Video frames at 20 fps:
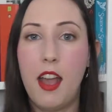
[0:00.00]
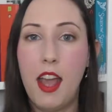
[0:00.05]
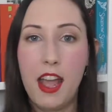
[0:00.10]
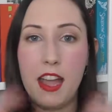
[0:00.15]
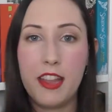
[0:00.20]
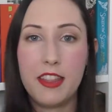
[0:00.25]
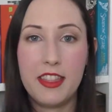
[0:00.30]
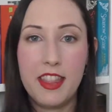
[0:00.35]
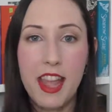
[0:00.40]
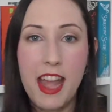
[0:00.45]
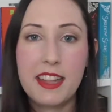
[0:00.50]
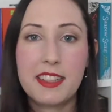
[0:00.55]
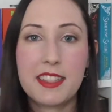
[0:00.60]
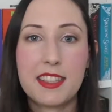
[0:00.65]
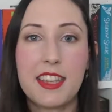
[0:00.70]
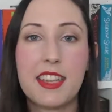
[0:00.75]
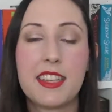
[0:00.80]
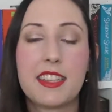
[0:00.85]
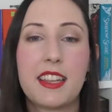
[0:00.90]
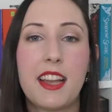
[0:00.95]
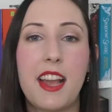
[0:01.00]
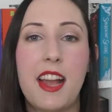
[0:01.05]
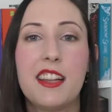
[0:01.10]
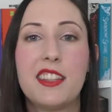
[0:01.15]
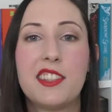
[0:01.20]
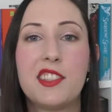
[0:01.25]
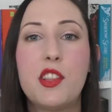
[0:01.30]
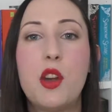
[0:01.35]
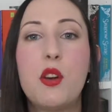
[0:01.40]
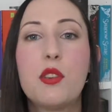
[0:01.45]
And that's it,
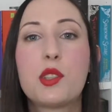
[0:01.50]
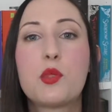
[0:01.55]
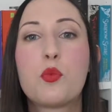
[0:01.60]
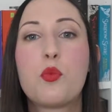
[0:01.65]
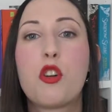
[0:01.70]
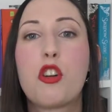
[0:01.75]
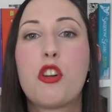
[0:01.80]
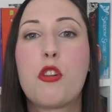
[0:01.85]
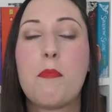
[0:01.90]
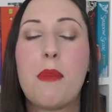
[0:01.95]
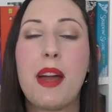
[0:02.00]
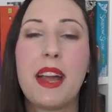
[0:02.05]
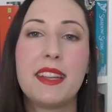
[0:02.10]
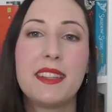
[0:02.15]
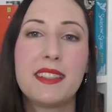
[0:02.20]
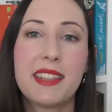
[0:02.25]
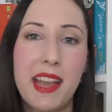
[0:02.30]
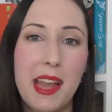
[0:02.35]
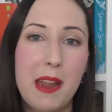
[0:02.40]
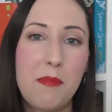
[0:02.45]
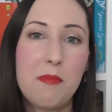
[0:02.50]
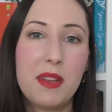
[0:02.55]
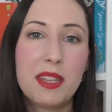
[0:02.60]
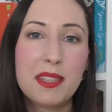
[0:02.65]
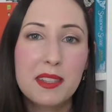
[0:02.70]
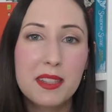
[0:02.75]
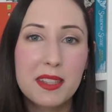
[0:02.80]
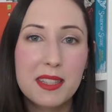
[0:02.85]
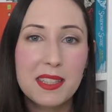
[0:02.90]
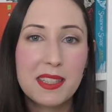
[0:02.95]
guys. Those were my 10
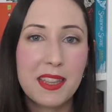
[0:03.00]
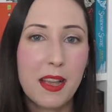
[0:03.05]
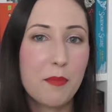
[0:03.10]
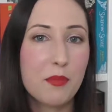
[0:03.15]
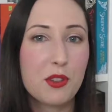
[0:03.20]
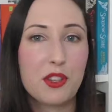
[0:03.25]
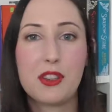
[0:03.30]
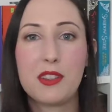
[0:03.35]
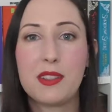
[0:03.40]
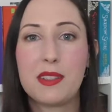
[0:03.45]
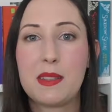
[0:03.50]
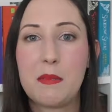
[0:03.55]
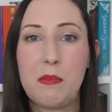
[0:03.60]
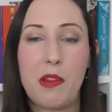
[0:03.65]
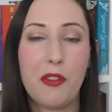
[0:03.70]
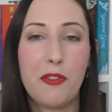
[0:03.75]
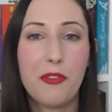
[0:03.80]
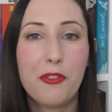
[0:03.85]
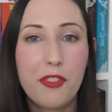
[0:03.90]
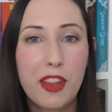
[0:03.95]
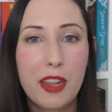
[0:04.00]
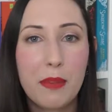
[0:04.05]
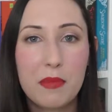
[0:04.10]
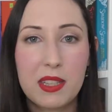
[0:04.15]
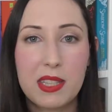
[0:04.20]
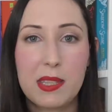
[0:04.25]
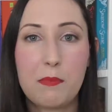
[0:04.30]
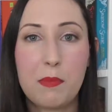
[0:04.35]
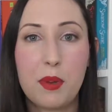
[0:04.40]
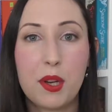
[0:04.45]
misconceptions about
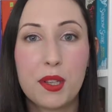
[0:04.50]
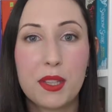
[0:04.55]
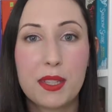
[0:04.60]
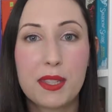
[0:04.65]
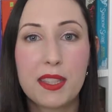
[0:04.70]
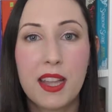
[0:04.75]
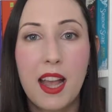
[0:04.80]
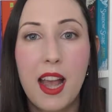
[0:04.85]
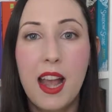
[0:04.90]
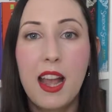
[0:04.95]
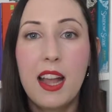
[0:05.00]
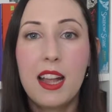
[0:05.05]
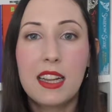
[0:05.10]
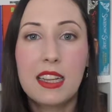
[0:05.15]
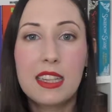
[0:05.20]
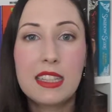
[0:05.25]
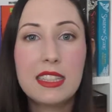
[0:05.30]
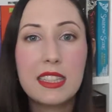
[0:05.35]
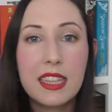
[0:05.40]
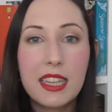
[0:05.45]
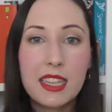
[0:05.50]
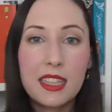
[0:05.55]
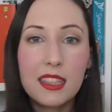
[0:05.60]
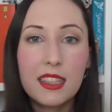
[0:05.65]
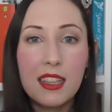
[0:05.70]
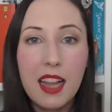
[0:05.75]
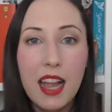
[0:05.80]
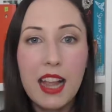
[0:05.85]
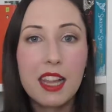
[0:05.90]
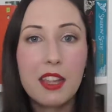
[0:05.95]
famous books. Click
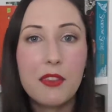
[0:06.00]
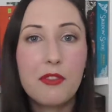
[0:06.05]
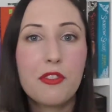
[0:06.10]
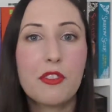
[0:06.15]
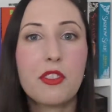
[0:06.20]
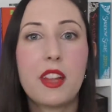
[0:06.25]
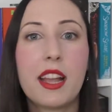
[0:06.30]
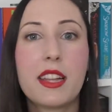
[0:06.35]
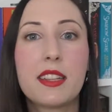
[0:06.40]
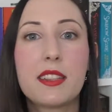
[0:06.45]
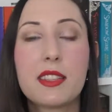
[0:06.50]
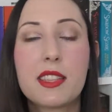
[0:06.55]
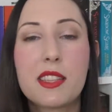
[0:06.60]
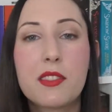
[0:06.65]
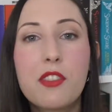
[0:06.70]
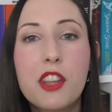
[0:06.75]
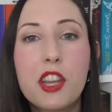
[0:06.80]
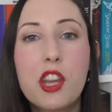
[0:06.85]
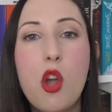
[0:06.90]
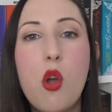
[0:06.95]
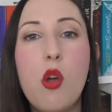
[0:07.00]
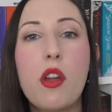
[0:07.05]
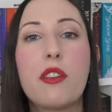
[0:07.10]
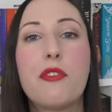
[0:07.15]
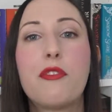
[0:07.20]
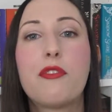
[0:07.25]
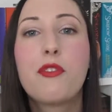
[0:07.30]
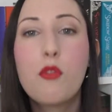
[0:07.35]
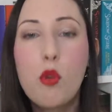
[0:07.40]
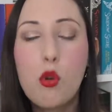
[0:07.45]
like if you like this video, and
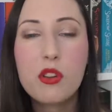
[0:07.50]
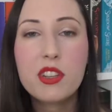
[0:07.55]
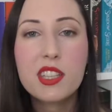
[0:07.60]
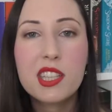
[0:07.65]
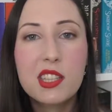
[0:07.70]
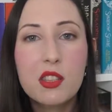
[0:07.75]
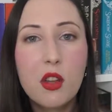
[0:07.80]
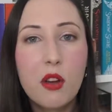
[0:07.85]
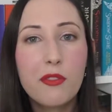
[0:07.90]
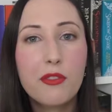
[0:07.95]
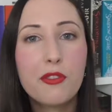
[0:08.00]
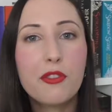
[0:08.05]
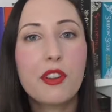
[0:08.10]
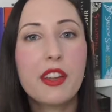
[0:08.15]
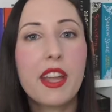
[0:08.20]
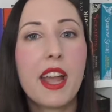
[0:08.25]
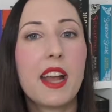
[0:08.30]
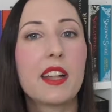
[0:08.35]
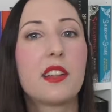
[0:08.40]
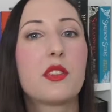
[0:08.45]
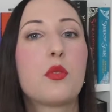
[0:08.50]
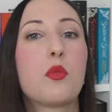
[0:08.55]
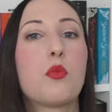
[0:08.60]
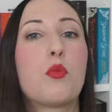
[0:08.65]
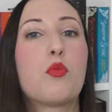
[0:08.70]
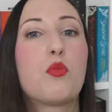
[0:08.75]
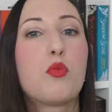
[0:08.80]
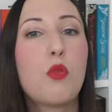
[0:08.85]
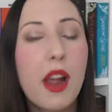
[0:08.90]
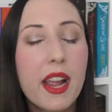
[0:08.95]
of course don't forget to
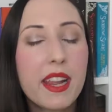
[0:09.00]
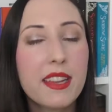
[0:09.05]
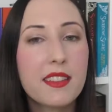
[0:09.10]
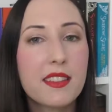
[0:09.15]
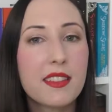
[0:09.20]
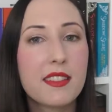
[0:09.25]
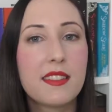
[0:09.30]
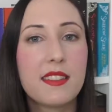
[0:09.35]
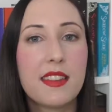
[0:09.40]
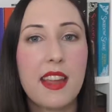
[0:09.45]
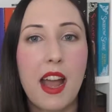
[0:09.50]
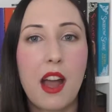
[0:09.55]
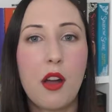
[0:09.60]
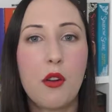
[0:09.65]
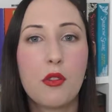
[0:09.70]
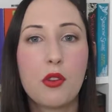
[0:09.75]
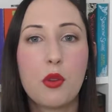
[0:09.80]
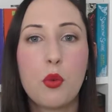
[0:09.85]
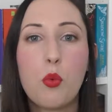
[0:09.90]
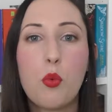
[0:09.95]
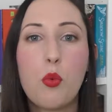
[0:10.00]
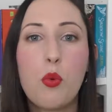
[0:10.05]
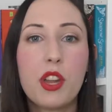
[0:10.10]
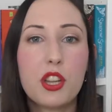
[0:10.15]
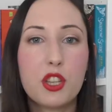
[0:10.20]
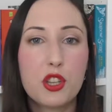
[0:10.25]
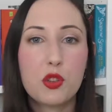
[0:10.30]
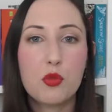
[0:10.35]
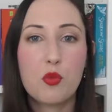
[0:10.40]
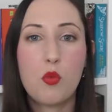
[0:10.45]
write down
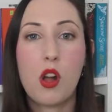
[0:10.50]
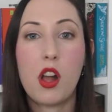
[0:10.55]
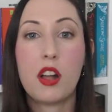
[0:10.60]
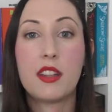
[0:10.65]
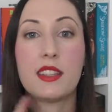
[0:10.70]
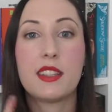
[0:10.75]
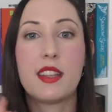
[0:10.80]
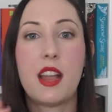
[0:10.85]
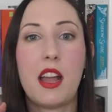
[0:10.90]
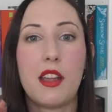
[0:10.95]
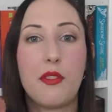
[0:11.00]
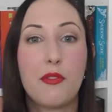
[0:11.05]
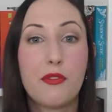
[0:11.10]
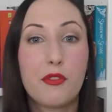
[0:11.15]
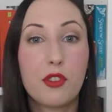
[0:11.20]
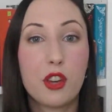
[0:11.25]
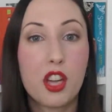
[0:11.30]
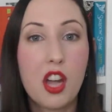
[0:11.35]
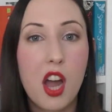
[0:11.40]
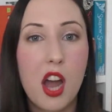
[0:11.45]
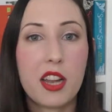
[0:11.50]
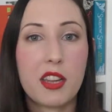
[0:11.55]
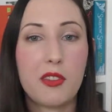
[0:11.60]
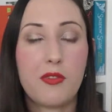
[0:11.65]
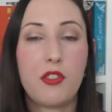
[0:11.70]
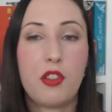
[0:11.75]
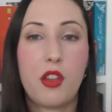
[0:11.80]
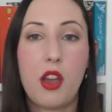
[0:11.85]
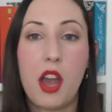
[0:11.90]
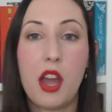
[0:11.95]
which ones I forgot,
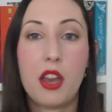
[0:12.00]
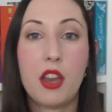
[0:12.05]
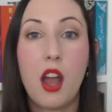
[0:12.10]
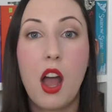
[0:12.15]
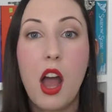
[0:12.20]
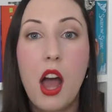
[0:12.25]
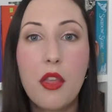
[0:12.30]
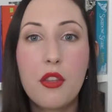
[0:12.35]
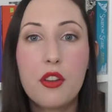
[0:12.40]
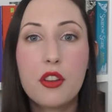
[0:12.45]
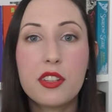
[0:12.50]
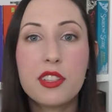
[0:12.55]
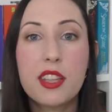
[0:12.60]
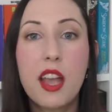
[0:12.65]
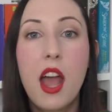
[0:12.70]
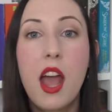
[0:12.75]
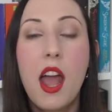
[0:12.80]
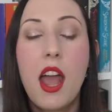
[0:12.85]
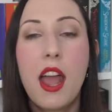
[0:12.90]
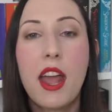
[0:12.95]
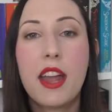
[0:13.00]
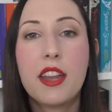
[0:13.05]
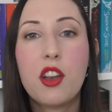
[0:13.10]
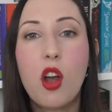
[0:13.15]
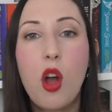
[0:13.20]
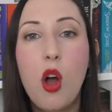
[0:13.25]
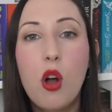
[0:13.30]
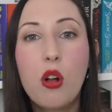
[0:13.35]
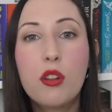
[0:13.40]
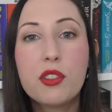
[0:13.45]
if you had others, and
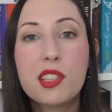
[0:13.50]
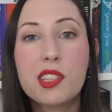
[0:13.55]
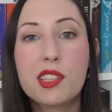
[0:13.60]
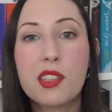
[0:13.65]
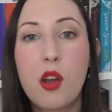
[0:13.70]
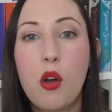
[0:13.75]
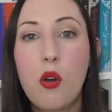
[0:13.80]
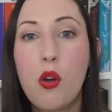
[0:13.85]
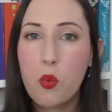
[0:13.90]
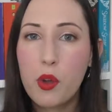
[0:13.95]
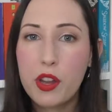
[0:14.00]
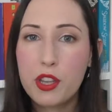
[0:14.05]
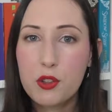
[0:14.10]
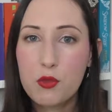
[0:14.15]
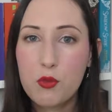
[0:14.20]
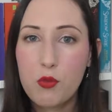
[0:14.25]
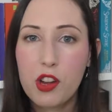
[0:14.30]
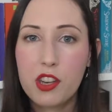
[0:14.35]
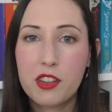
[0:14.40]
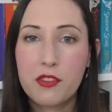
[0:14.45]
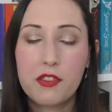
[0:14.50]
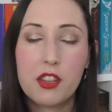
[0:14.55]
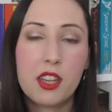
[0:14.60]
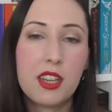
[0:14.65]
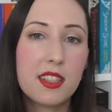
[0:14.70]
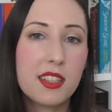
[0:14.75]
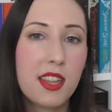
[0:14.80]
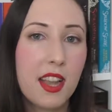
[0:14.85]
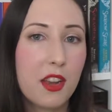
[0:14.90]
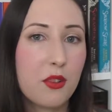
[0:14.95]
also which one of
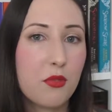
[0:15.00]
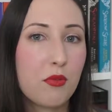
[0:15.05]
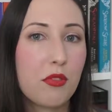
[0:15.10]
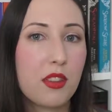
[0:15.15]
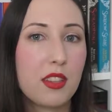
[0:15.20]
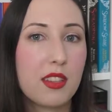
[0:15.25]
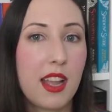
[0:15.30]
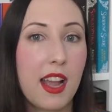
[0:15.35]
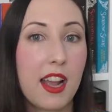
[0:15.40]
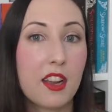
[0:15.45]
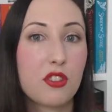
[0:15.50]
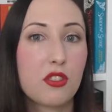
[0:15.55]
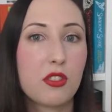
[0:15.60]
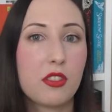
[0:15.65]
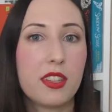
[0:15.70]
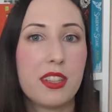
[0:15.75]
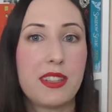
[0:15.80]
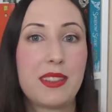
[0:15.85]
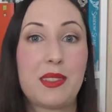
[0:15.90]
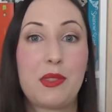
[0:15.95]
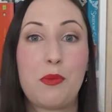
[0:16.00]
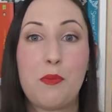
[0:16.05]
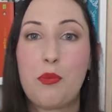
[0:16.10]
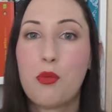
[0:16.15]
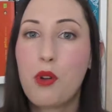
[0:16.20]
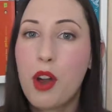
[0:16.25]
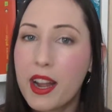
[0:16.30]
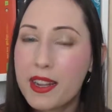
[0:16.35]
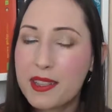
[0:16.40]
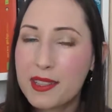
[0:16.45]
these entries actually
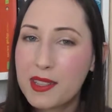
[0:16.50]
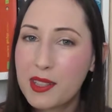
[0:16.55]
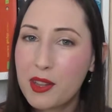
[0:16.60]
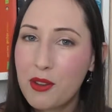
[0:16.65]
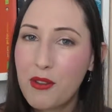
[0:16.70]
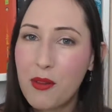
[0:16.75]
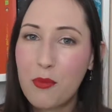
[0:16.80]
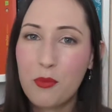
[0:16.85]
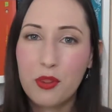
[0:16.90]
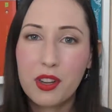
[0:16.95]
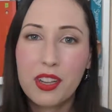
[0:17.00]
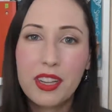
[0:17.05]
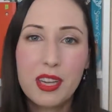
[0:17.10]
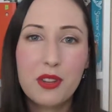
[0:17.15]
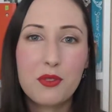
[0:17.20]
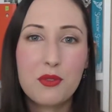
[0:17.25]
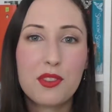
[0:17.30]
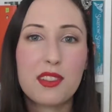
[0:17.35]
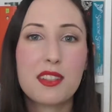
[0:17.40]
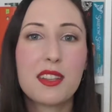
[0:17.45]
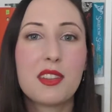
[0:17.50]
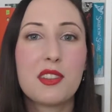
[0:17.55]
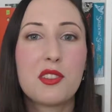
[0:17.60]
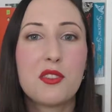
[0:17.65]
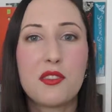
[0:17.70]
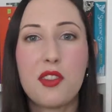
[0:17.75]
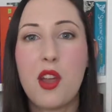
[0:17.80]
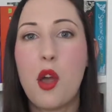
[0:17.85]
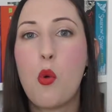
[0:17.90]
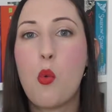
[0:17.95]
surprised you. I'm really interested
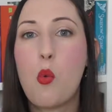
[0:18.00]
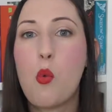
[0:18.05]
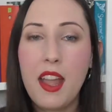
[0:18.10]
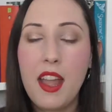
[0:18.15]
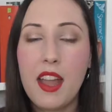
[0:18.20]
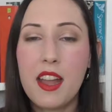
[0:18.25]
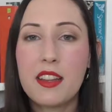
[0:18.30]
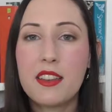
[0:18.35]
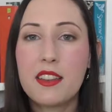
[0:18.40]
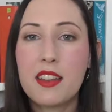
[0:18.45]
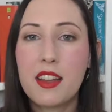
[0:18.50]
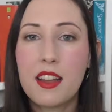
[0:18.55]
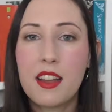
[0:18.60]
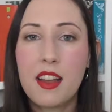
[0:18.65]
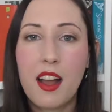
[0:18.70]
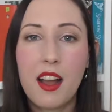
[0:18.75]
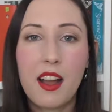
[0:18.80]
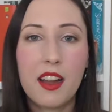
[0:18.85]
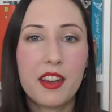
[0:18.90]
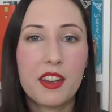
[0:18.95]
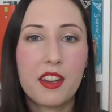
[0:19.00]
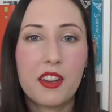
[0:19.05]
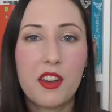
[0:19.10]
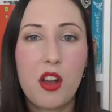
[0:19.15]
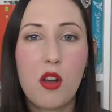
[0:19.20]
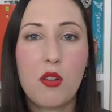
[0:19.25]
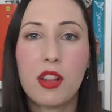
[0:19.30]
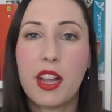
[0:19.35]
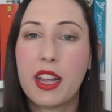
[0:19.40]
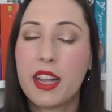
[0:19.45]
to know, and I don't
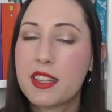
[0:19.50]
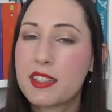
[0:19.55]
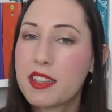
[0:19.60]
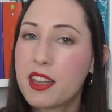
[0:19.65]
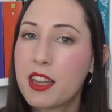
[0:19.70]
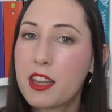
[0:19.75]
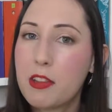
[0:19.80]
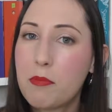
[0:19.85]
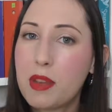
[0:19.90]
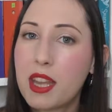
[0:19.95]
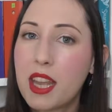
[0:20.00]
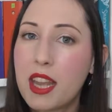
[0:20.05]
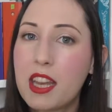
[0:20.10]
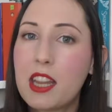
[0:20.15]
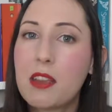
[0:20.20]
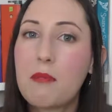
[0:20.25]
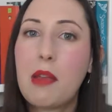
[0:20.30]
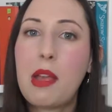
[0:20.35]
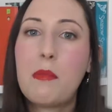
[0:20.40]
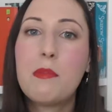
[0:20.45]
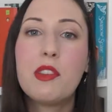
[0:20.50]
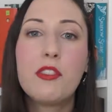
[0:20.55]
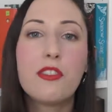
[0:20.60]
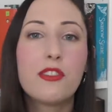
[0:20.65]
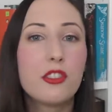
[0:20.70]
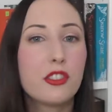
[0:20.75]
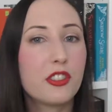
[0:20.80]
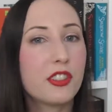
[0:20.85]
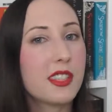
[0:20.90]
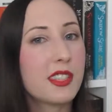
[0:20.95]
know, like I said at the beginning, maybe you've
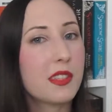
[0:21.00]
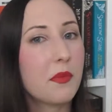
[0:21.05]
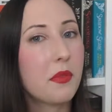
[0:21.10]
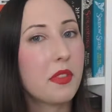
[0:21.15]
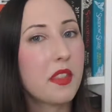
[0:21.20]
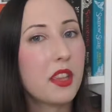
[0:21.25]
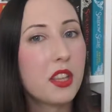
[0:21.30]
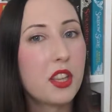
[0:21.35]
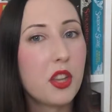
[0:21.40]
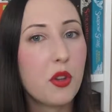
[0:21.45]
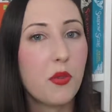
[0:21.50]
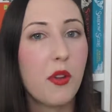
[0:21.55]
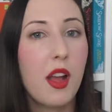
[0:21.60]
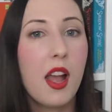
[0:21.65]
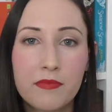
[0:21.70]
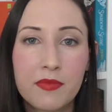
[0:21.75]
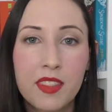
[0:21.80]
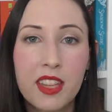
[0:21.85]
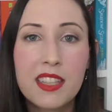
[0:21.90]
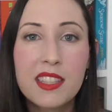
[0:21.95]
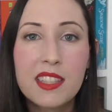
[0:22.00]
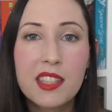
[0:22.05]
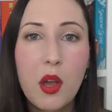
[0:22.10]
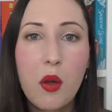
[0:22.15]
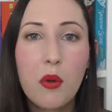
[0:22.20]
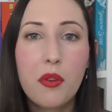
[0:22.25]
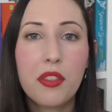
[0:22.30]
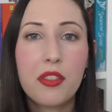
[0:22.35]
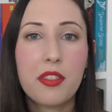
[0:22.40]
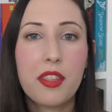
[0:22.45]
learned something new.
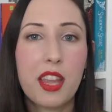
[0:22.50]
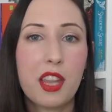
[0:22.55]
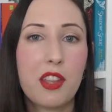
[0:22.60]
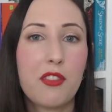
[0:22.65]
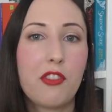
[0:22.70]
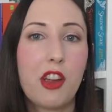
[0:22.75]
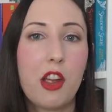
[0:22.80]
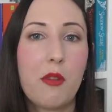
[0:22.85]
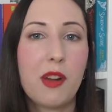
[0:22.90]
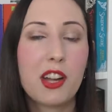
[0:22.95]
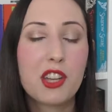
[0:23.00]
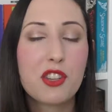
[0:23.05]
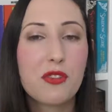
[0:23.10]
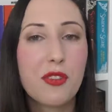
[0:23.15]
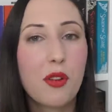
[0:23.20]
So thank you very much